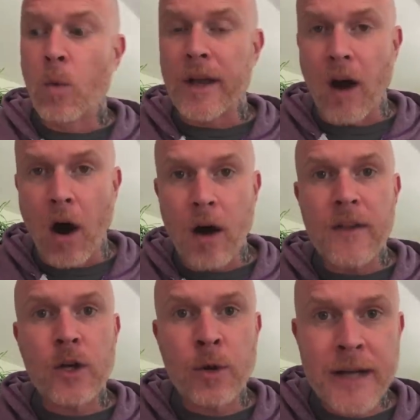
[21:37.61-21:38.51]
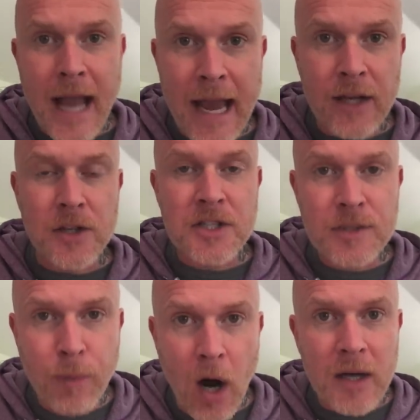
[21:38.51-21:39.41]
We are the creator
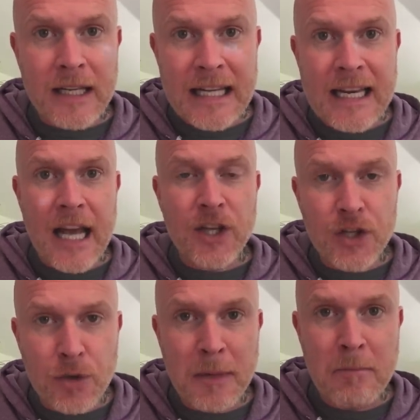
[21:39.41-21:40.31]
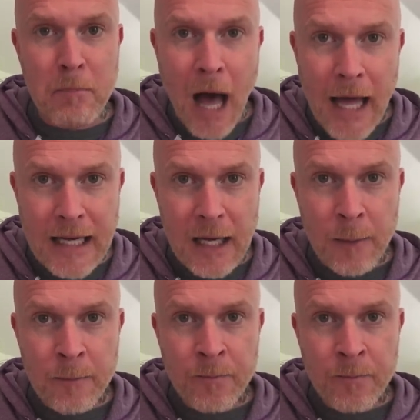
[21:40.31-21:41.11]
spark in a human body.